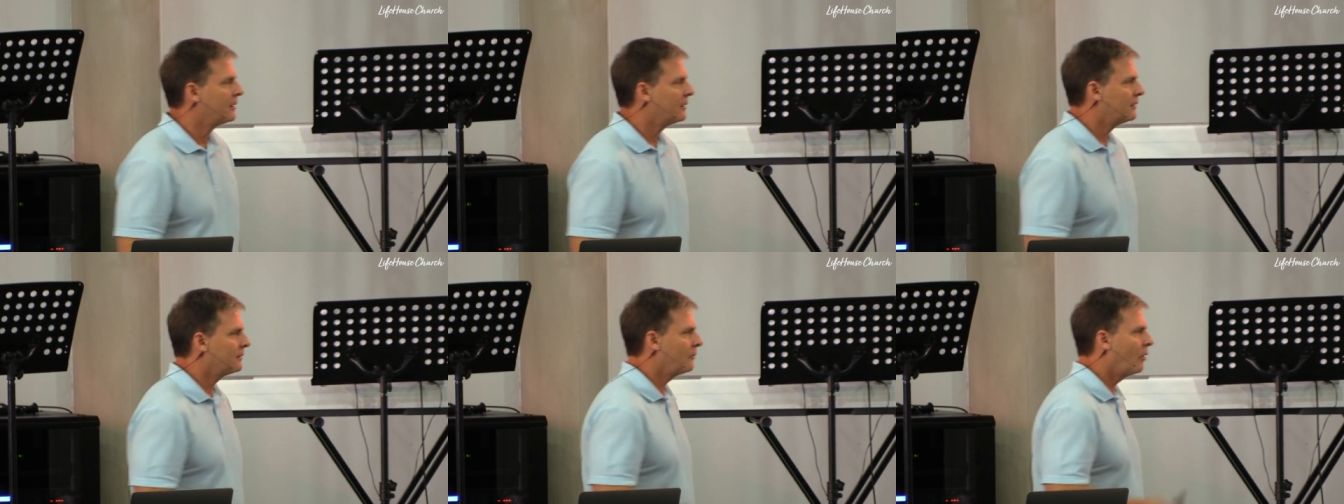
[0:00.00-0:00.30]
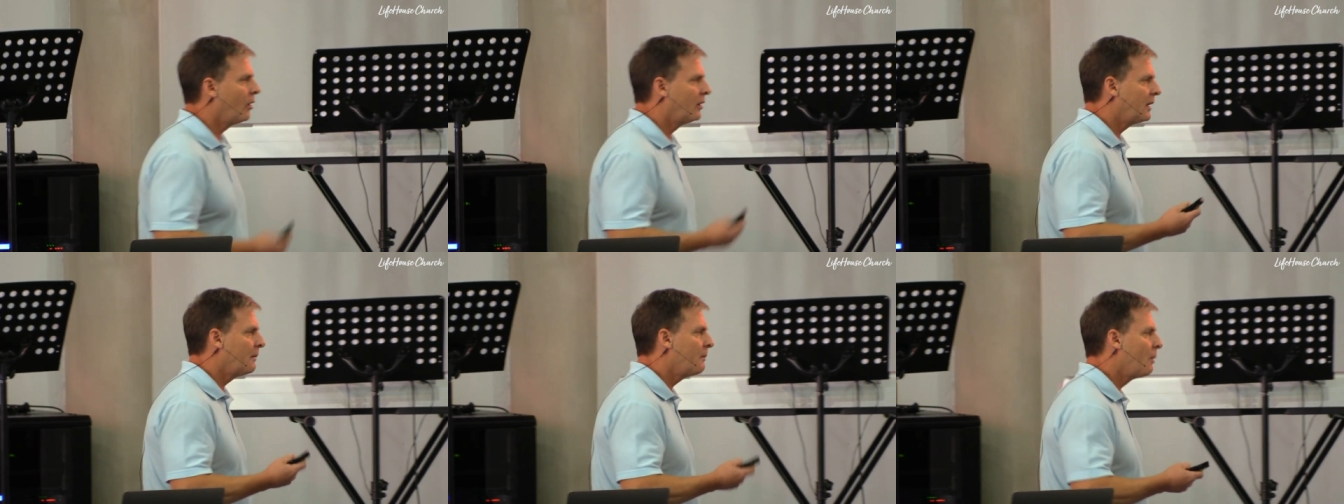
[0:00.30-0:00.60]

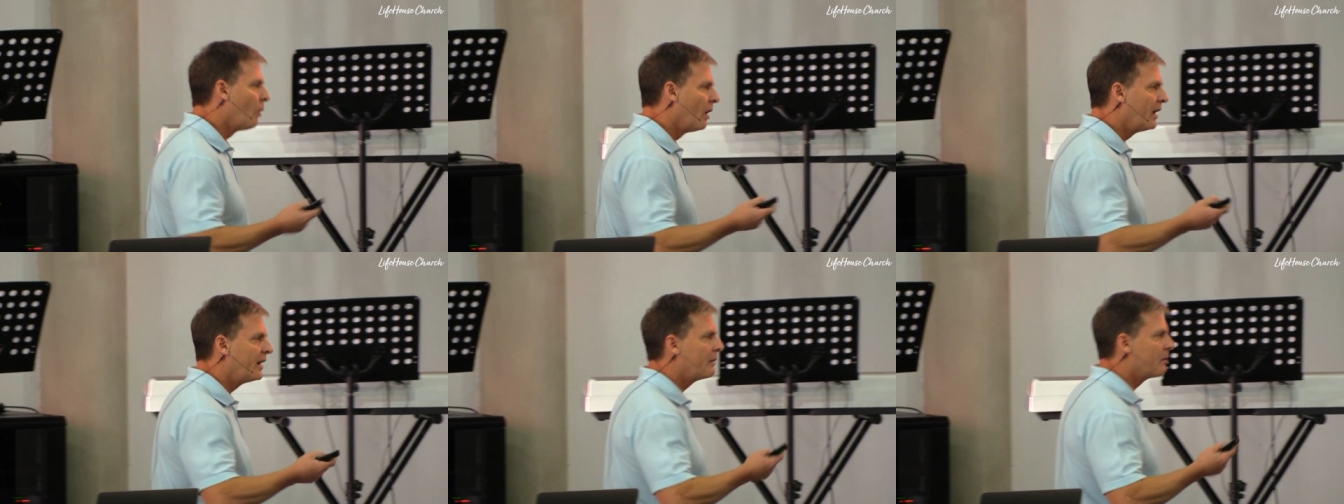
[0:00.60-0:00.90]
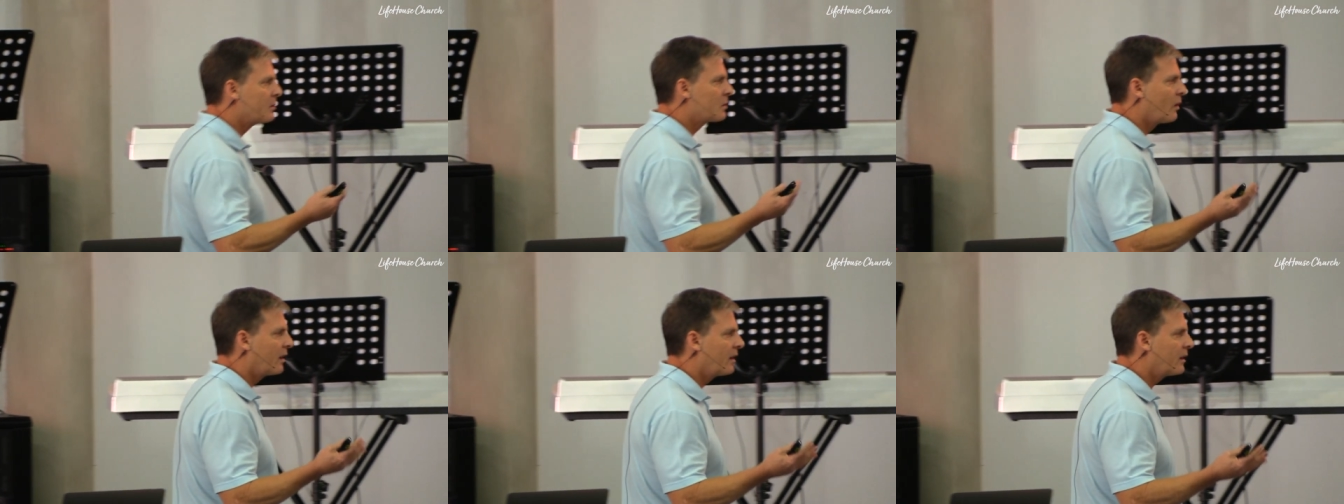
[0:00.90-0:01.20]
Well, number one, he
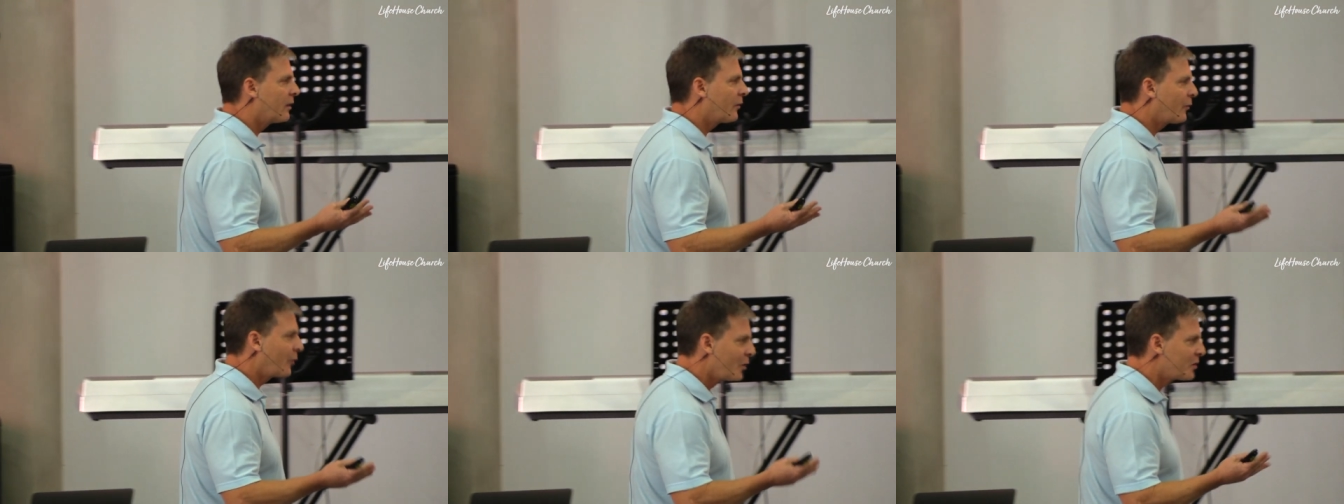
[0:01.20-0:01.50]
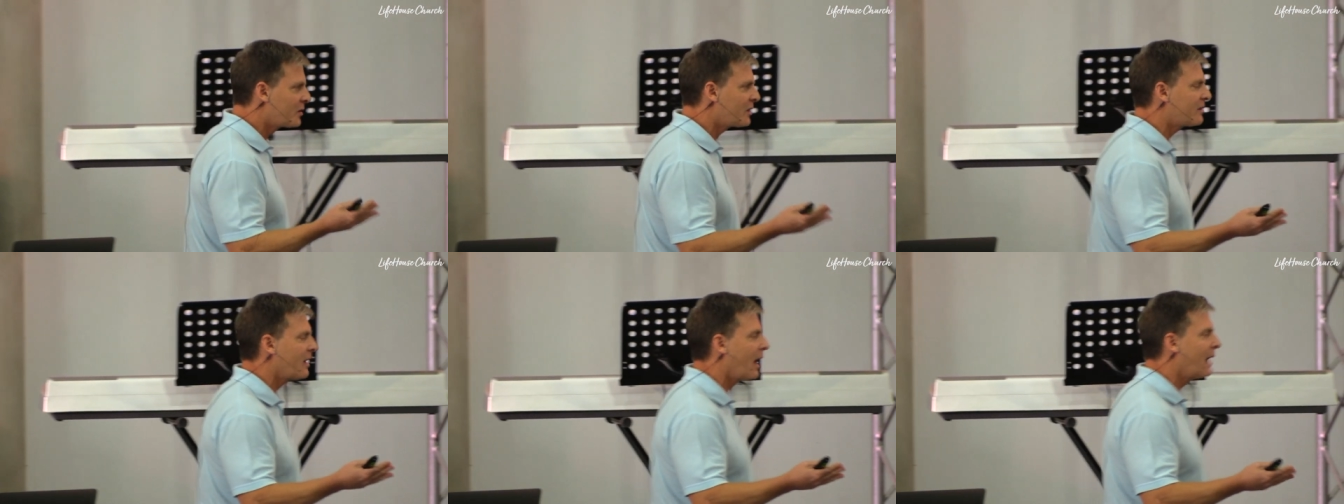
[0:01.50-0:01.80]
was one of the first
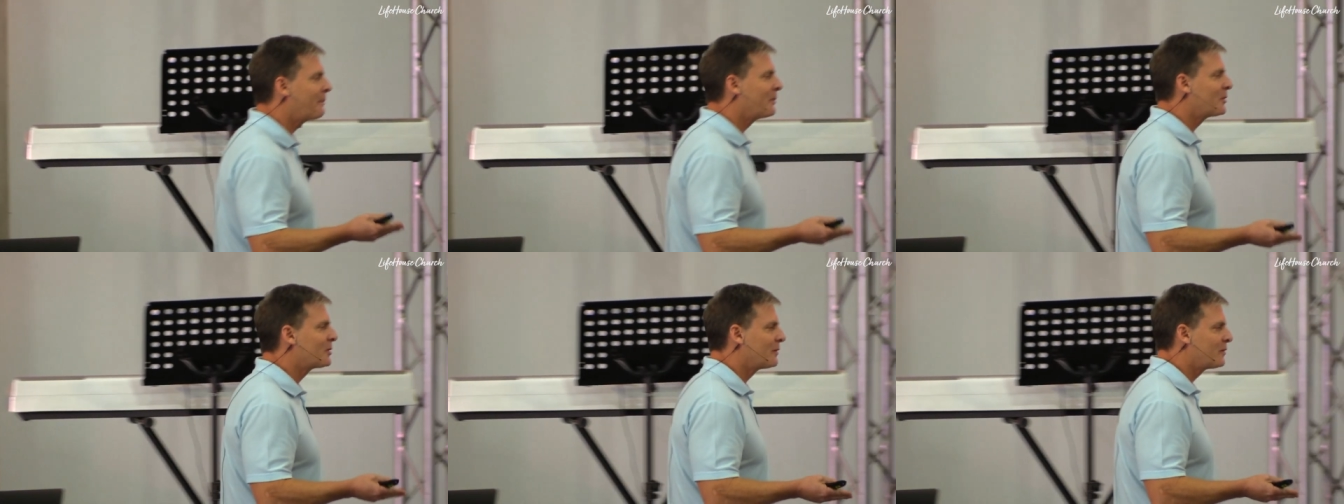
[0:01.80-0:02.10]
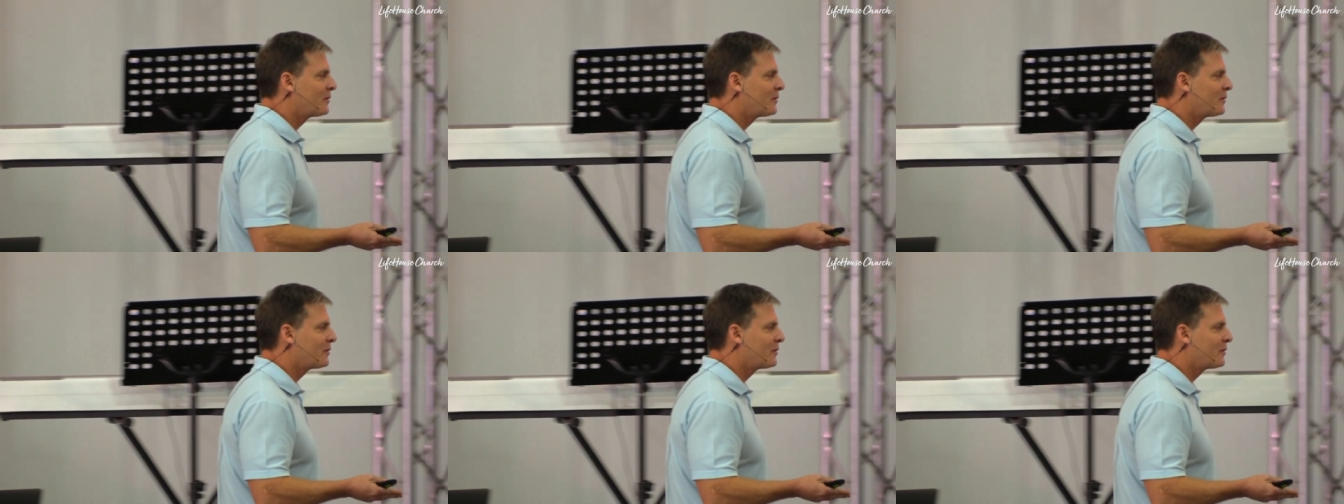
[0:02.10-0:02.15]
disciples of